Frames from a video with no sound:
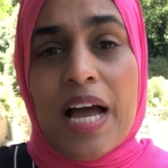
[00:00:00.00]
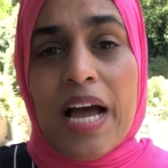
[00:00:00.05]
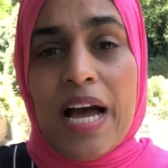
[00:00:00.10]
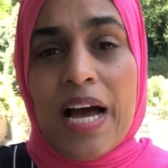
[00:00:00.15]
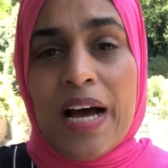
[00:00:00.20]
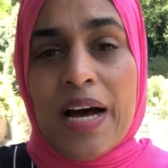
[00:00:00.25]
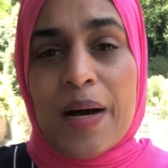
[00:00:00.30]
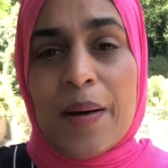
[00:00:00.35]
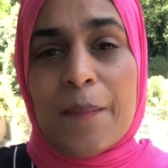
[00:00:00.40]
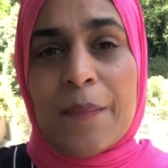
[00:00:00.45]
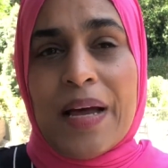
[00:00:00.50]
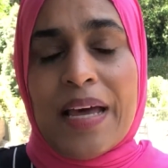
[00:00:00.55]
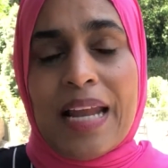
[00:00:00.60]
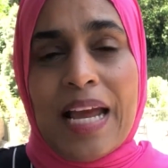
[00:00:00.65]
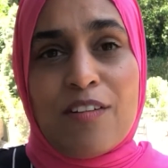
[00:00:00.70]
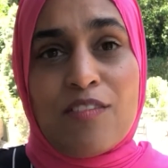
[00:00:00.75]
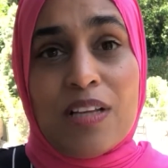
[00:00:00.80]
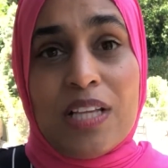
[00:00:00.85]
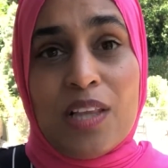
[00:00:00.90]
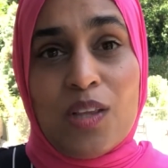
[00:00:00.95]
And I
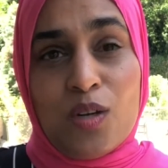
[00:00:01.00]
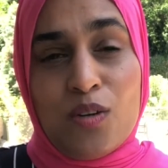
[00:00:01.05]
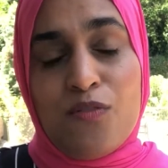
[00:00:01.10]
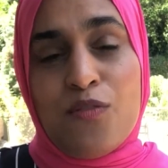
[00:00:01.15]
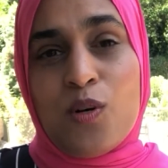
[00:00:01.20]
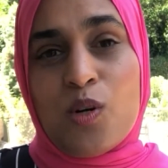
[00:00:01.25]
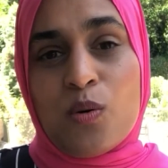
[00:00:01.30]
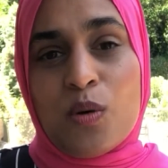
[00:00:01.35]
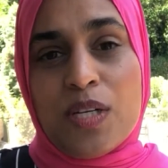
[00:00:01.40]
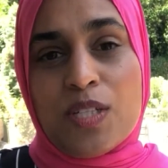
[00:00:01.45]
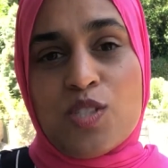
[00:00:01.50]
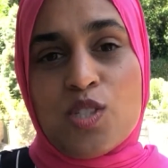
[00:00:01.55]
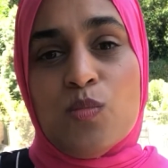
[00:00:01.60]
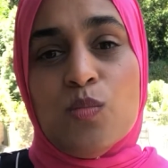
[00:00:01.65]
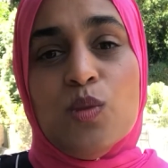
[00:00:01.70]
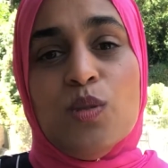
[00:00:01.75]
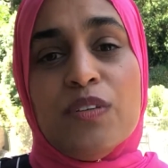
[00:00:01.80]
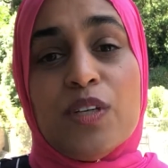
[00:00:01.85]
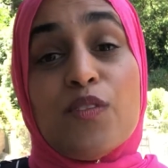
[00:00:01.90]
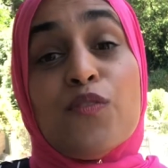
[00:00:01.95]
really look forward to
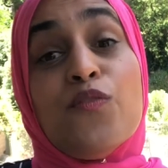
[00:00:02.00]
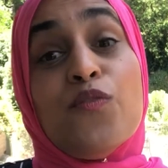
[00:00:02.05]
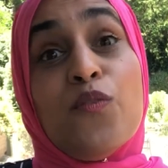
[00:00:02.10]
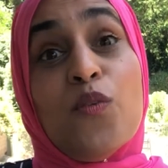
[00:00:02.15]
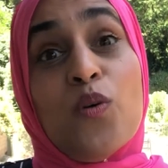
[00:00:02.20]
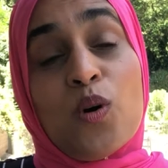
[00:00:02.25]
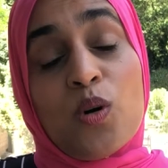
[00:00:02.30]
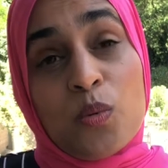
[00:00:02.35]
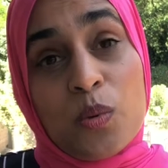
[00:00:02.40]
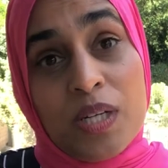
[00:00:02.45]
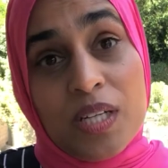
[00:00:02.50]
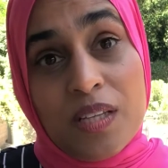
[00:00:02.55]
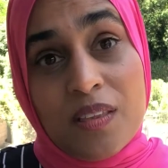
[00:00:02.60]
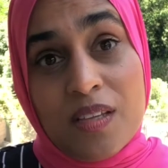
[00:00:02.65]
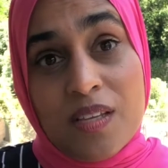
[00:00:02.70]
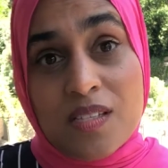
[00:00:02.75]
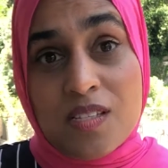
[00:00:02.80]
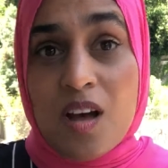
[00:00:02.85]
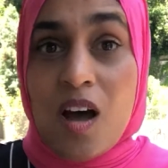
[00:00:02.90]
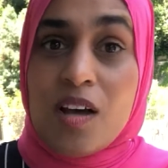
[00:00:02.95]
moving forward in
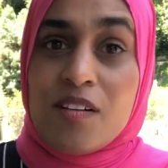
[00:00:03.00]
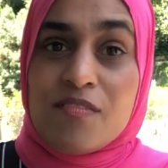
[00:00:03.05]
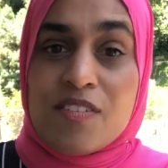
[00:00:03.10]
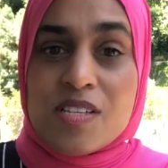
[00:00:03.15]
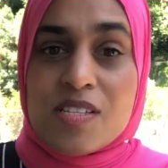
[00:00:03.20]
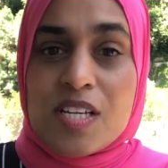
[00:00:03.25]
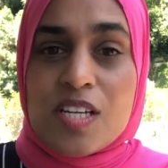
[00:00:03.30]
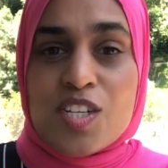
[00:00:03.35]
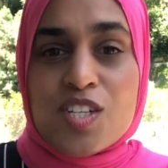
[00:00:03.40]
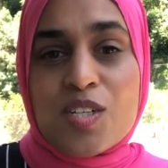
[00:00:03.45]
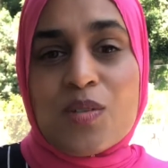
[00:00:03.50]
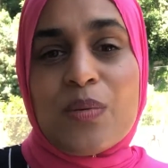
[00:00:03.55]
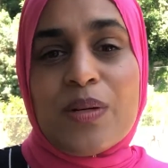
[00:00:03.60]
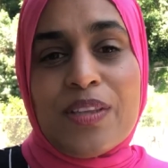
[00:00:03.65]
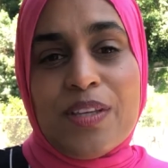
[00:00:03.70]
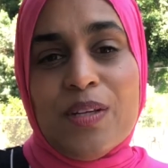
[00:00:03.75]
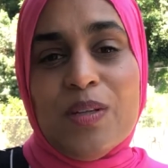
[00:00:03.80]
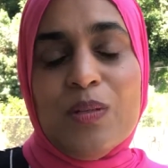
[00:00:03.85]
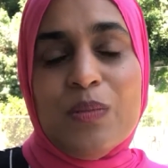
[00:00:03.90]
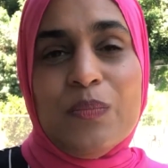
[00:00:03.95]
this conversation
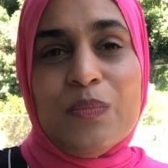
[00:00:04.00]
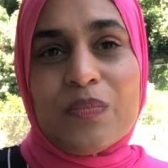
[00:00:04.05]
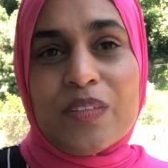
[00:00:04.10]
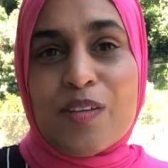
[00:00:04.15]
with you.